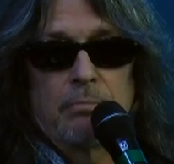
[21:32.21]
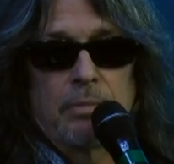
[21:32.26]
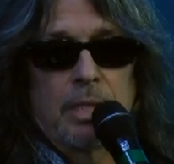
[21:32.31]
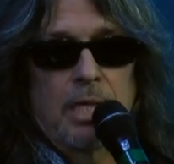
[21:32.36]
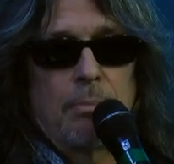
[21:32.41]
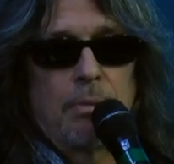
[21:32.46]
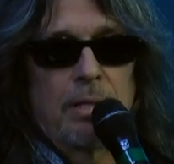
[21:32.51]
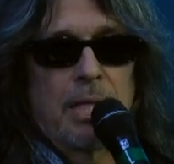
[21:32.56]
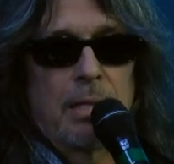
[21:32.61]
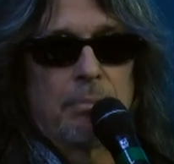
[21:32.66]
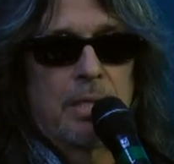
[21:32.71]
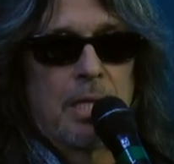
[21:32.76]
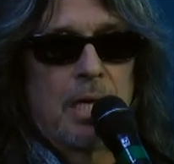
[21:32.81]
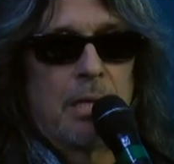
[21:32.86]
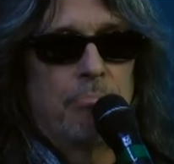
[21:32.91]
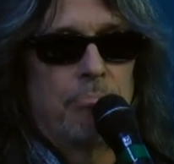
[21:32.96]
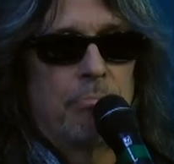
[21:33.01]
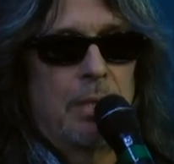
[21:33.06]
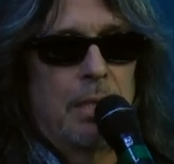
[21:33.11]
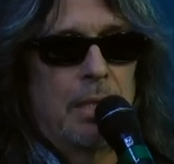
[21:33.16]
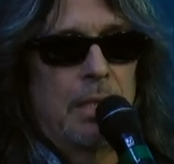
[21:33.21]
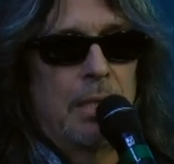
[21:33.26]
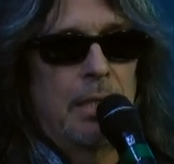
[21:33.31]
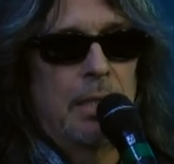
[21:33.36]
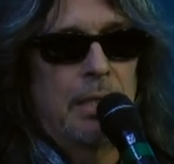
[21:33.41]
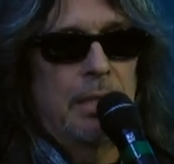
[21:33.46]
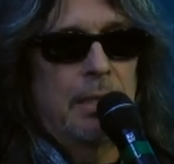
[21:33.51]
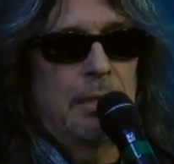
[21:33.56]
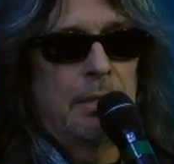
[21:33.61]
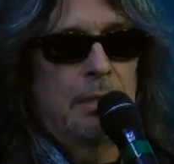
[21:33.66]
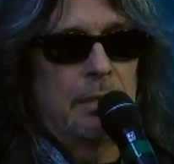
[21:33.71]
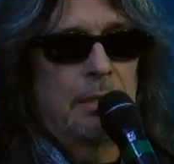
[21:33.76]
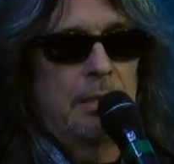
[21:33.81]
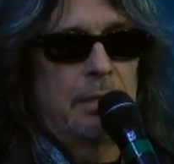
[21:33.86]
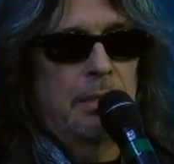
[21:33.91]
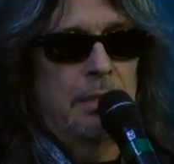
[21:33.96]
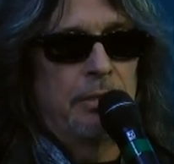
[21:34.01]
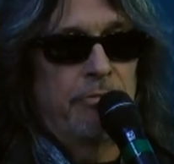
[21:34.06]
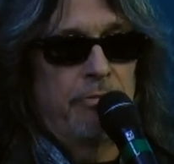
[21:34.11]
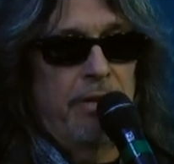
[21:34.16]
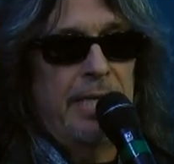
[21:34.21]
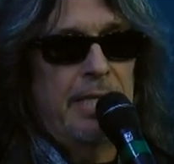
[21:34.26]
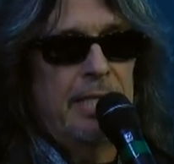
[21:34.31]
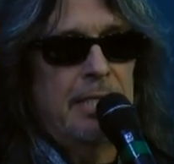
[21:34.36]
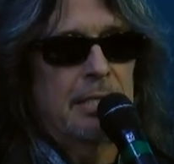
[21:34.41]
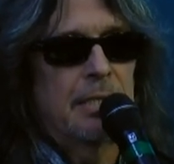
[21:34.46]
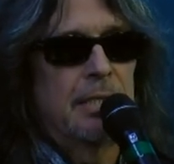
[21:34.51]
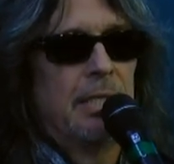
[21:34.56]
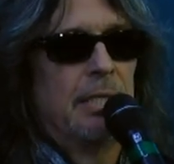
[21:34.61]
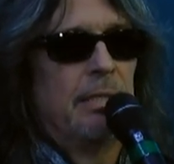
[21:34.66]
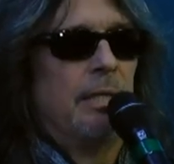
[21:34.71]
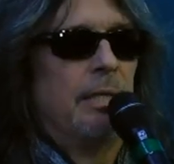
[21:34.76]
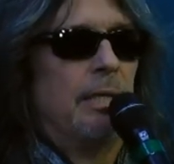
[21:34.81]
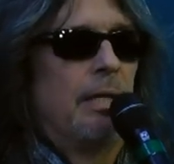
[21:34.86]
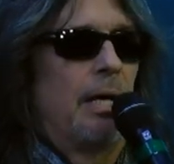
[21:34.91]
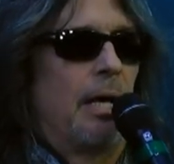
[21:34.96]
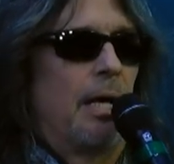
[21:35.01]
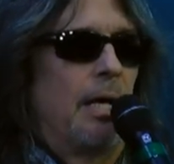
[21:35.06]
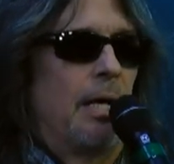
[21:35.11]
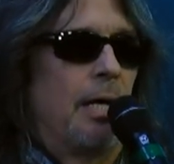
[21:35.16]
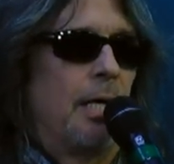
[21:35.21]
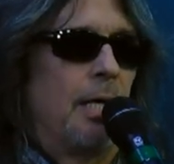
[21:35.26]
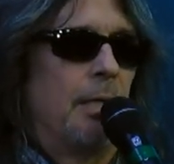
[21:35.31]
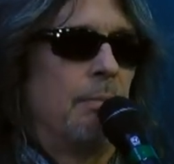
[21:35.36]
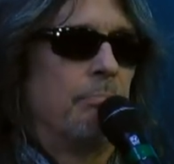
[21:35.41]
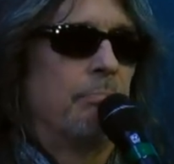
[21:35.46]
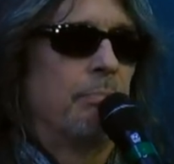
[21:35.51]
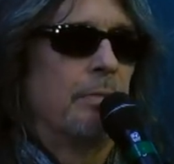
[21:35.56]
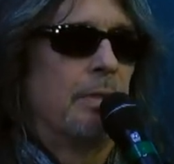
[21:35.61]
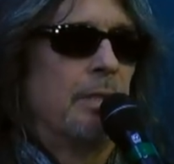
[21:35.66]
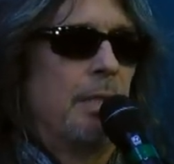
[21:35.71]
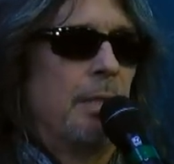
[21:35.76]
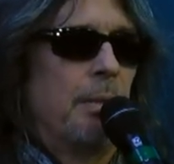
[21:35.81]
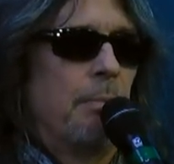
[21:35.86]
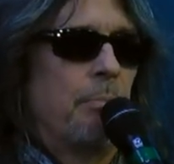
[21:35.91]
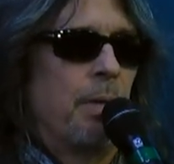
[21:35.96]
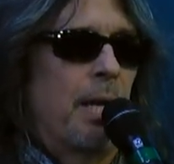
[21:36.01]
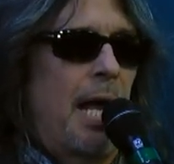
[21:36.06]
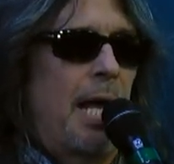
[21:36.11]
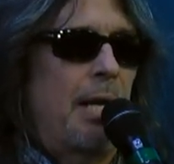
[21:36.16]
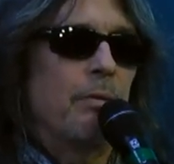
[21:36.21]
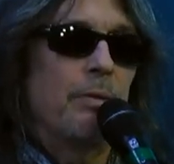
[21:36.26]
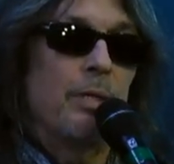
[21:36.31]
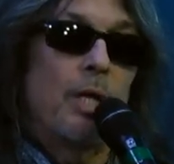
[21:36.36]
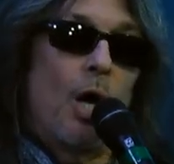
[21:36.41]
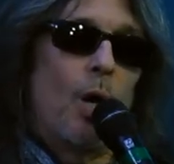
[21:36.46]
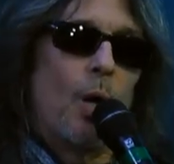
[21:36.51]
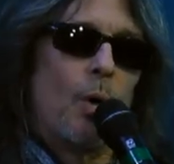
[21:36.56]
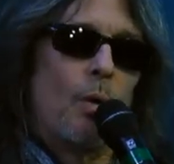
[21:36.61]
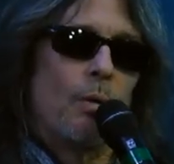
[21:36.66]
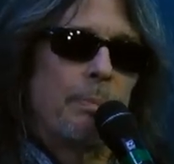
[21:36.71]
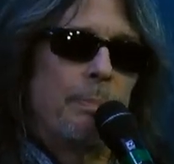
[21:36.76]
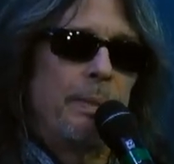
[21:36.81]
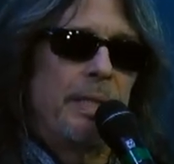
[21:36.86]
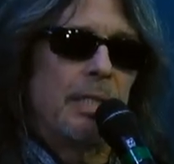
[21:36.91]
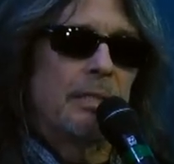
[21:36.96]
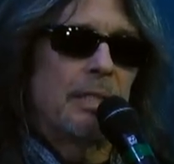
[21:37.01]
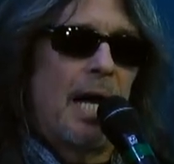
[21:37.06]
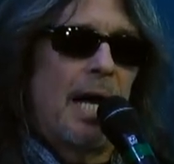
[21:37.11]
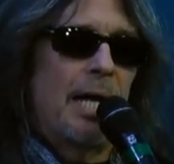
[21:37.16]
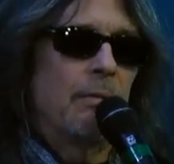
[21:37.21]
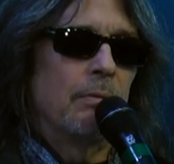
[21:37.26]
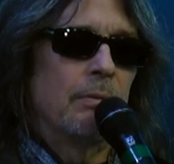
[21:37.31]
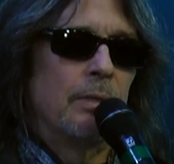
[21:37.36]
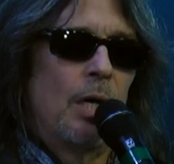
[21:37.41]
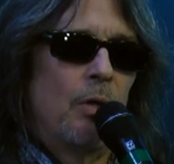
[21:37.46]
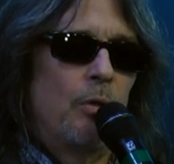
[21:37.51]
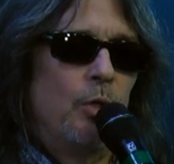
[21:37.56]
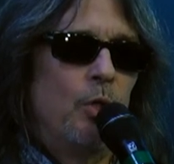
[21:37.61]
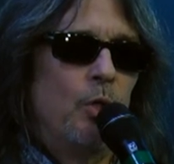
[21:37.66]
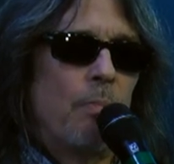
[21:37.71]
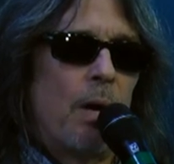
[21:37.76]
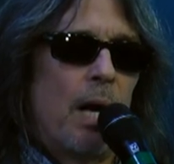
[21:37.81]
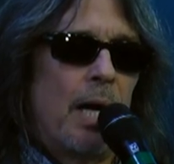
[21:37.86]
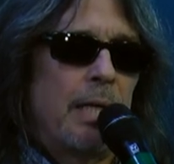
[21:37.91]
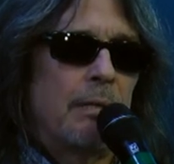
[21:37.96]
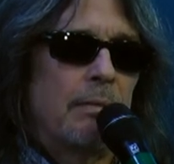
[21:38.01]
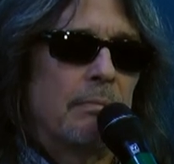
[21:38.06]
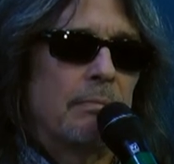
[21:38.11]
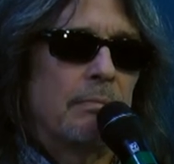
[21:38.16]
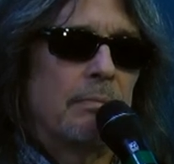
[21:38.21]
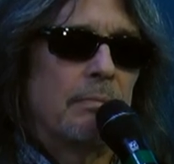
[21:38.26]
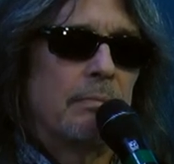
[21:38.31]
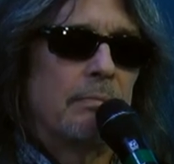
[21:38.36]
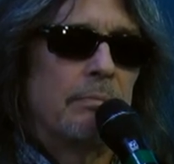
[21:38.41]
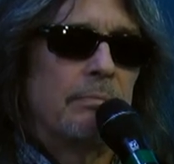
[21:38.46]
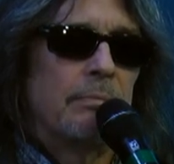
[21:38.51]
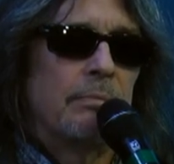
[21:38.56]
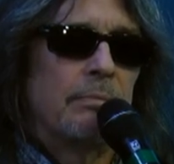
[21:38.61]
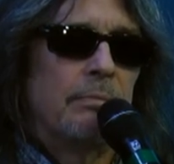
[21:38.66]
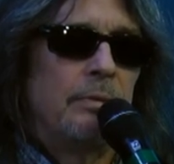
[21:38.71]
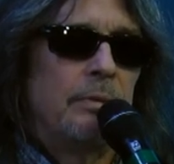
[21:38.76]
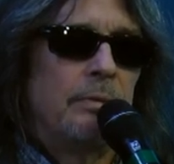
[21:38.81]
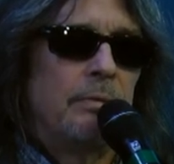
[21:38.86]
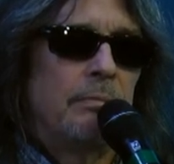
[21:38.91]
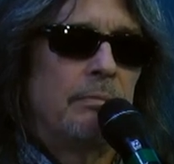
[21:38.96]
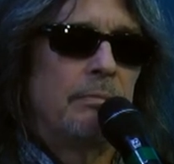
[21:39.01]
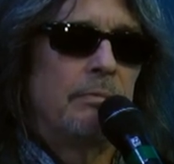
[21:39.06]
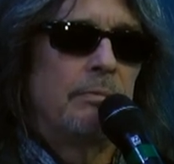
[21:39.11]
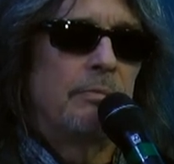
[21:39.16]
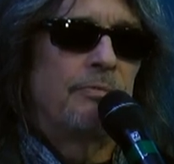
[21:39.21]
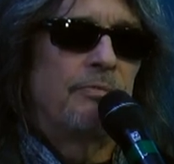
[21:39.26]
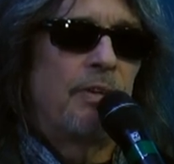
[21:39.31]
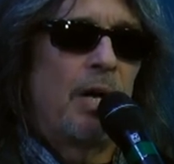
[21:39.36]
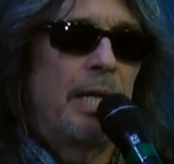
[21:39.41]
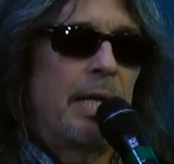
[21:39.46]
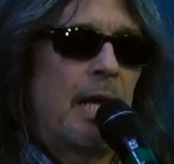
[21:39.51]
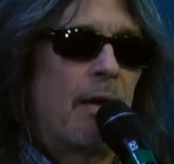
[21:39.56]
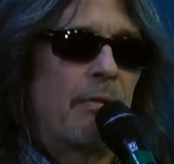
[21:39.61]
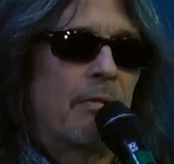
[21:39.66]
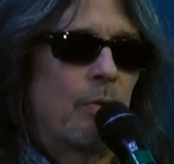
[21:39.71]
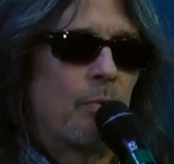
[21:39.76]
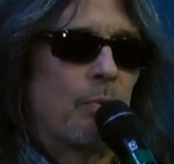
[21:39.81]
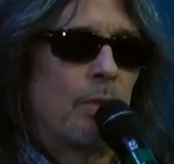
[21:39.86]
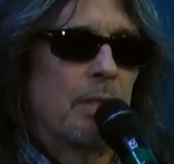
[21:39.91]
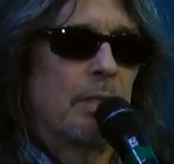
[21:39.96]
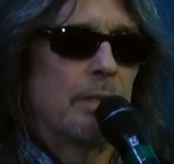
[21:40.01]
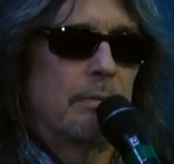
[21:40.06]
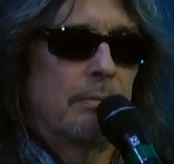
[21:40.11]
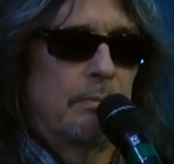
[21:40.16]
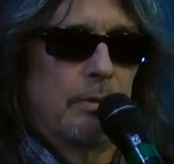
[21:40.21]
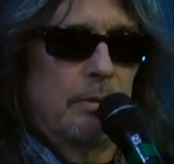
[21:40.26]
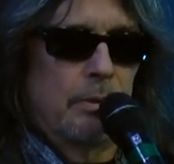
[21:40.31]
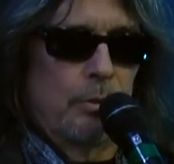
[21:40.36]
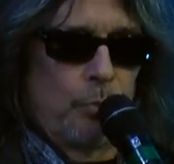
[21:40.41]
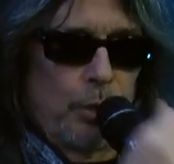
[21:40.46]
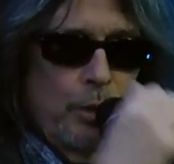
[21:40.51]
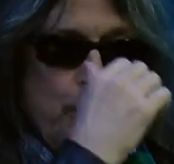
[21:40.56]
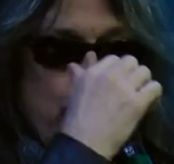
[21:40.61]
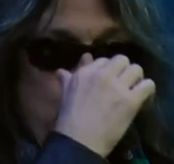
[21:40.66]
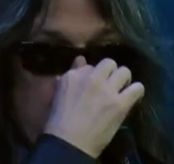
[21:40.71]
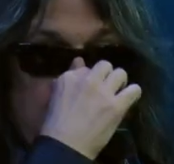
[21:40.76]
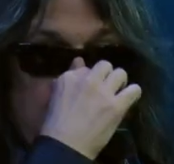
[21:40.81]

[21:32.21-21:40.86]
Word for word: A couple of them come uh, in in Vegas, um, but I don't know because I don't know who might find out that we're we're doing